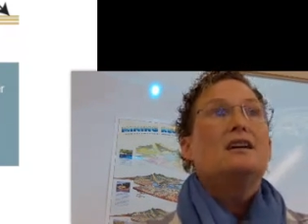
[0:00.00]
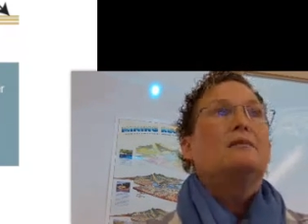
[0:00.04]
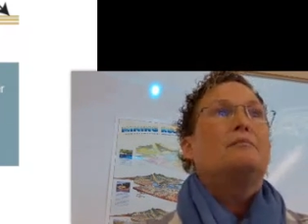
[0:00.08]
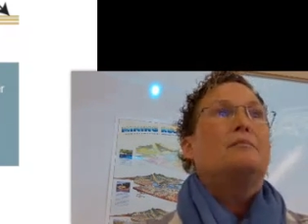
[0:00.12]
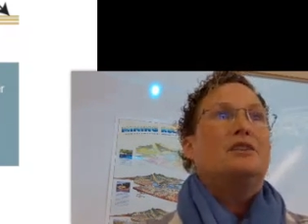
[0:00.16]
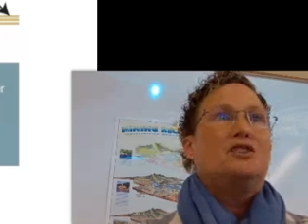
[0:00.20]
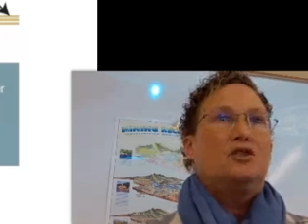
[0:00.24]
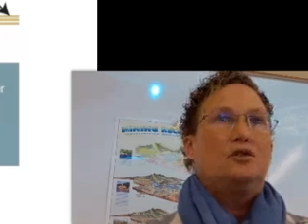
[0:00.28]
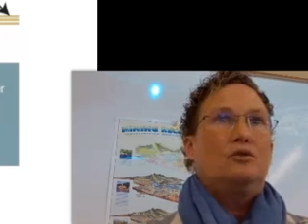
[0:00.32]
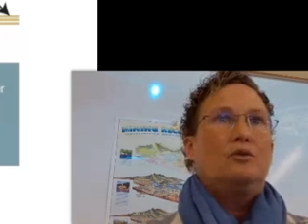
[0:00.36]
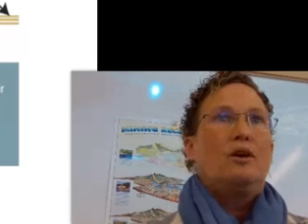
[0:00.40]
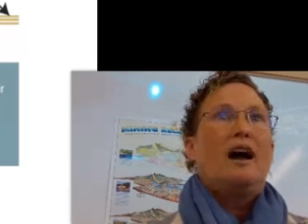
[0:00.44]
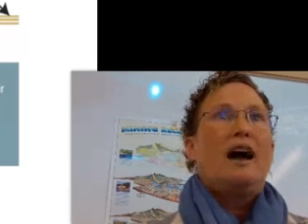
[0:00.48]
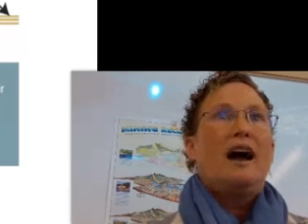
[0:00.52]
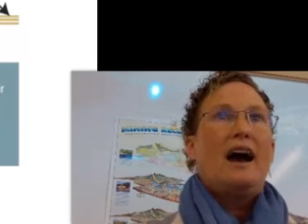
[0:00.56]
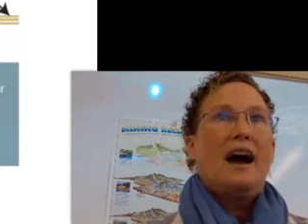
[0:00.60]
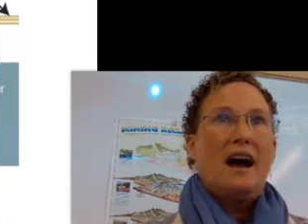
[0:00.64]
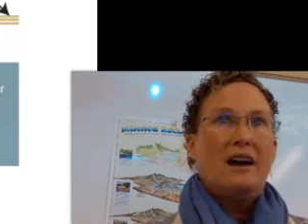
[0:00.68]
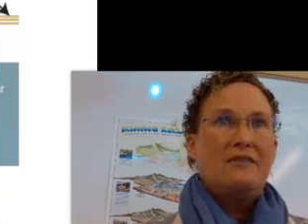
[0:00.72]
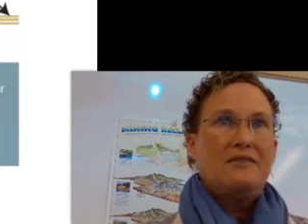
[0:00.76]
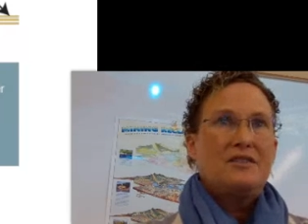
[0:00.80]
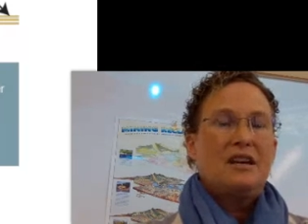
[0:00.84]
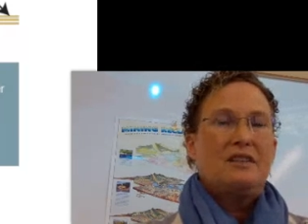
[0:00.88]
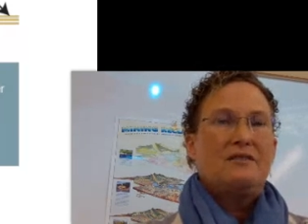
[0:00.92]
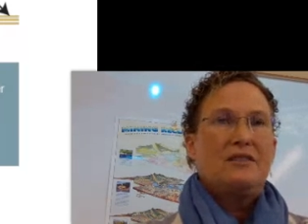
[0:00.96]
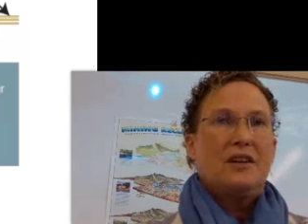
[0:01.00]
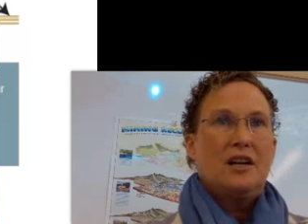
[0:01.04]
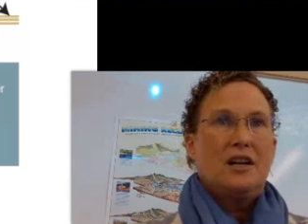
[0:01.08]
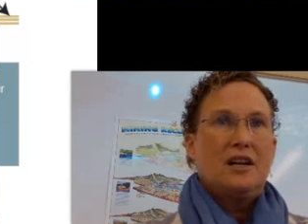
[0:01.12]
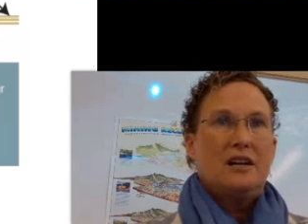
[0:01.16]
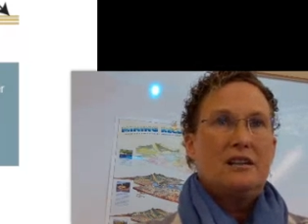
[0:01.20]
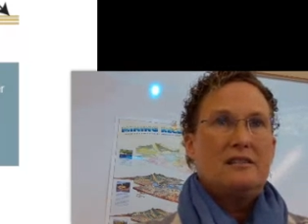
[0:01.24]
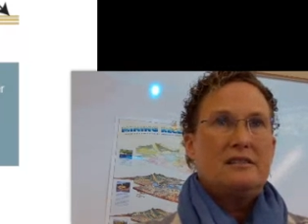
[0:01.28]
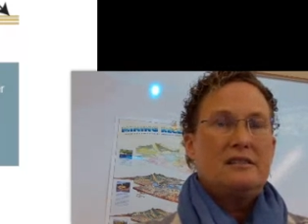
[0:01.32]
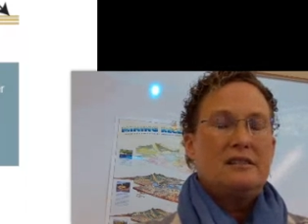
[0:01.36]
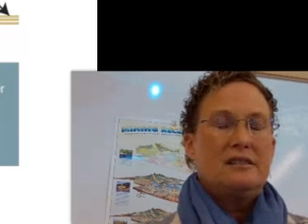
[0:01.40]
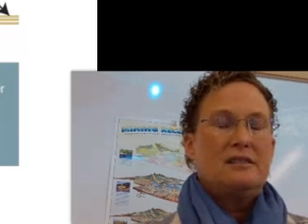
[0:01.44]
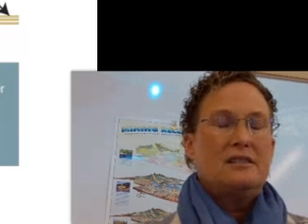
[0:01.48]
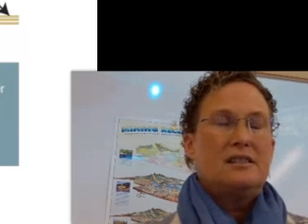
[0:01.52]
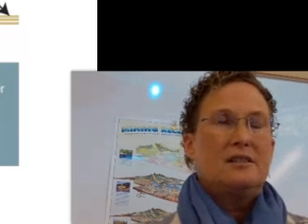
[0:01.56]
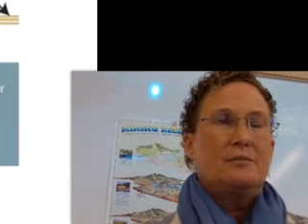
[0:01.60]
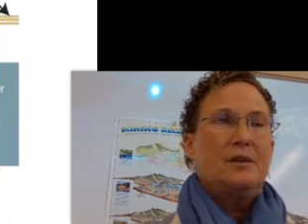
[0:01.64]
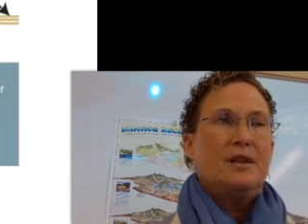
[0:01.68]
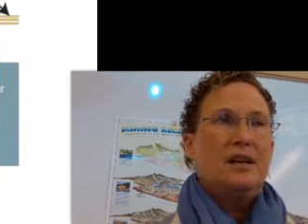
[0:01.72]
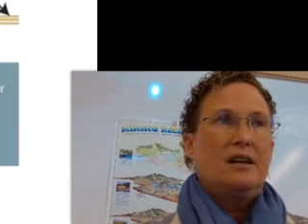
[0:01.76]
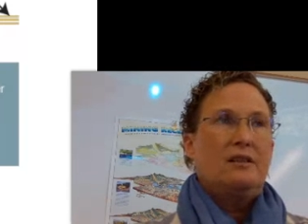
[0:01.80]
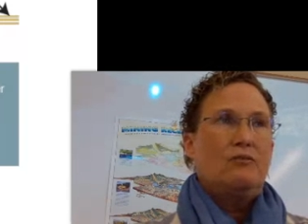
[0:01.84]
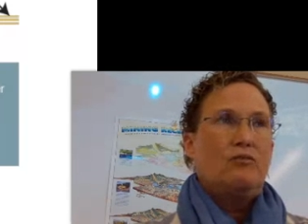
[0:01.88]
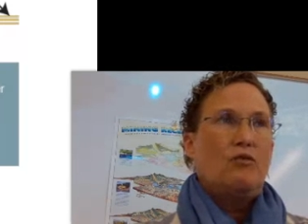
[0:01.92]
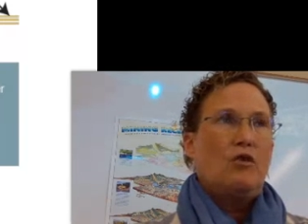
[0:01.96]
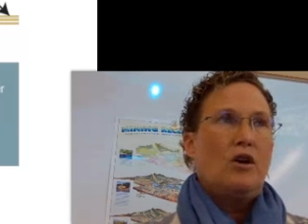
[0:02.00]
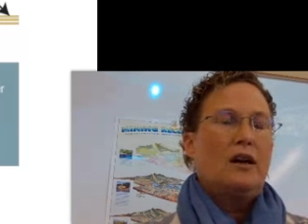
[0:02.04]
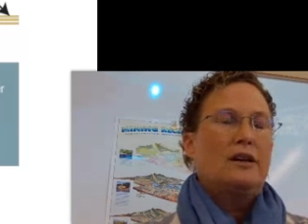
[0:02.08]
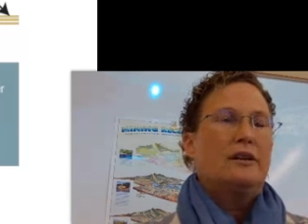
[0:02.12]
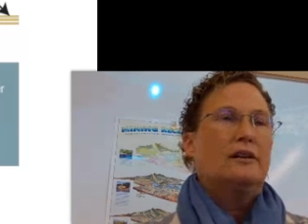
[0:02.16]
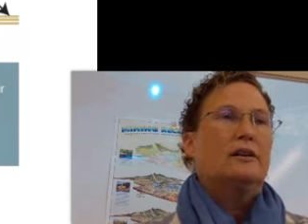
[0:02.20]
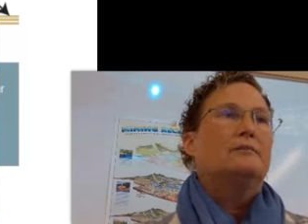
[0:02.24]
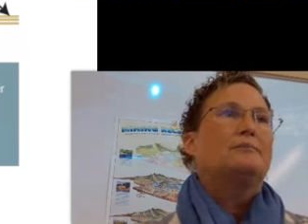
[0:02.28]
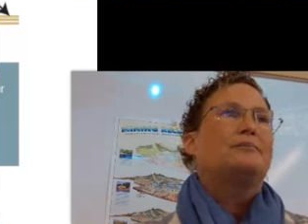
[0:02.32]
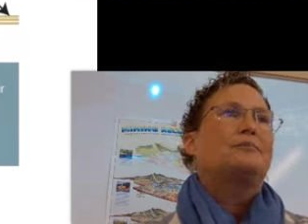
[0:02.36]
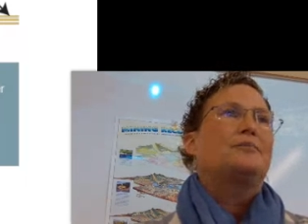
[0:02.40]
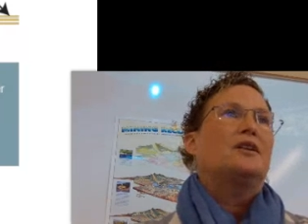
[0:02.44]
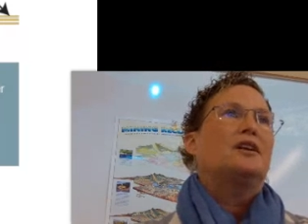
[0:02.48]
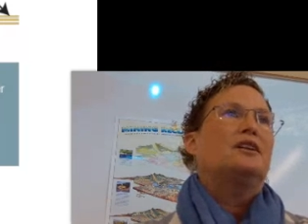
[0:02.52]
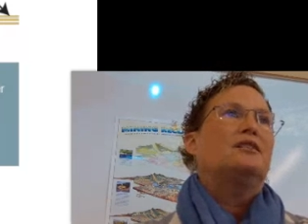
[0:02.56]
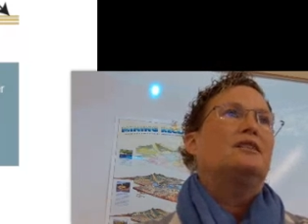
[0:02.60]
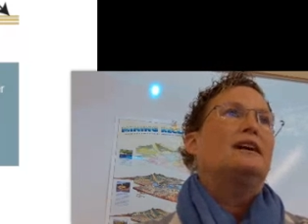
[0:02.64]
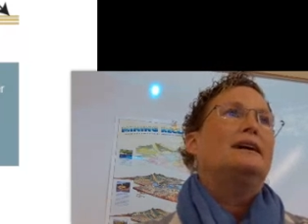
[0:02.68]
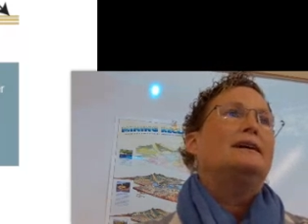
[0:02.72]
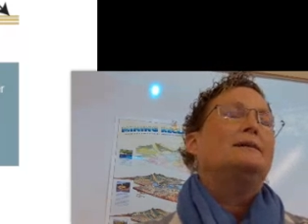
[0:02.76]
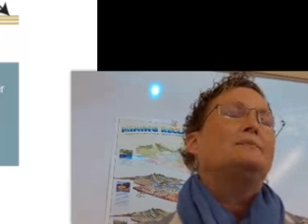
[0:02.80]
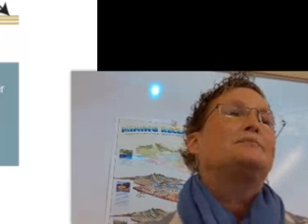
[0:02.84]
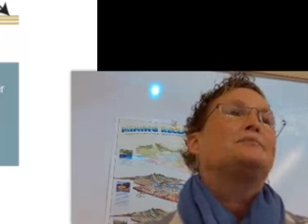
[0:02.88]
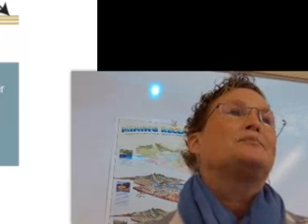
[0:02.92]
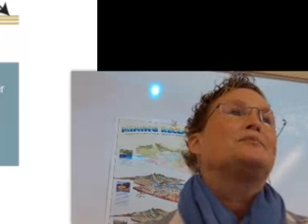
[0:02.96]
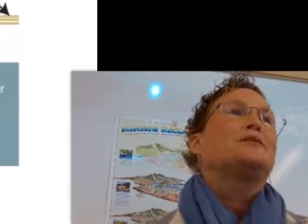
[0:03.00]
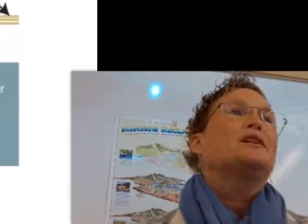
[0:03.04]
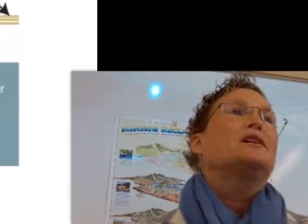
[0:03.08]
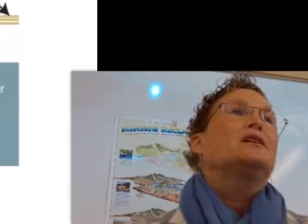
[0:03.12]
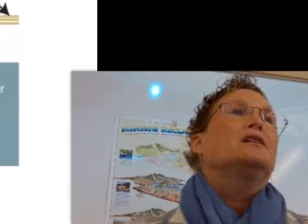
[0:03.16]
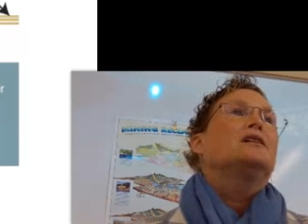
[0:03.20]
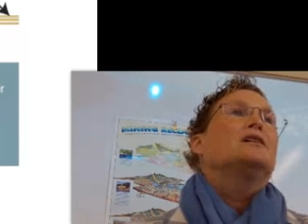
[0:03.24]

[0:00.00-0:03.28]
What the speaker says: but you have to have a constant supply of water. All right.